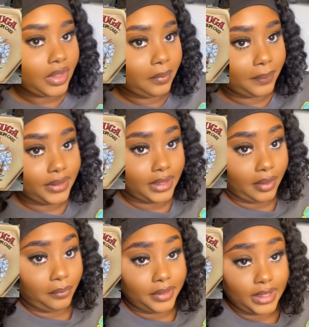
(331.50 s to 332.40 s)
But
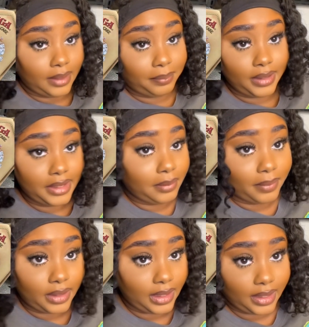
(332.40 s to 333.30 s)
yeah, we got plenty
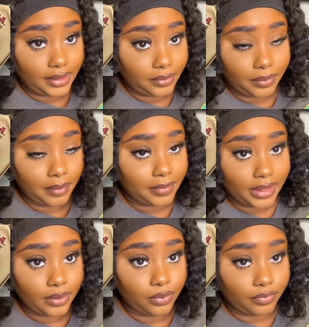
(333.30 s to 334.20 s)
Bacardi rum
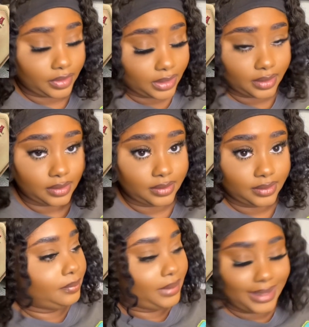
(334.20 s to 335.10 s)
cake over here.
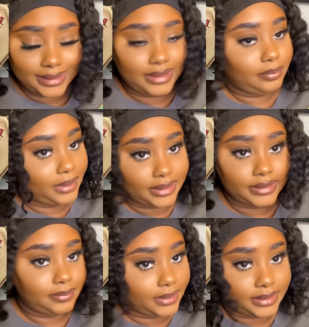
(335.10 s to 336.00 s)
Plenty,
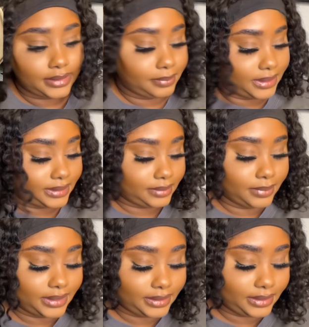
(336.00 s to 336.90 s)
plenty, plenty, plenty,
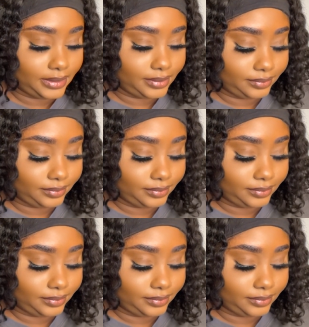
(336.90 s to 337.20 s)
plenty.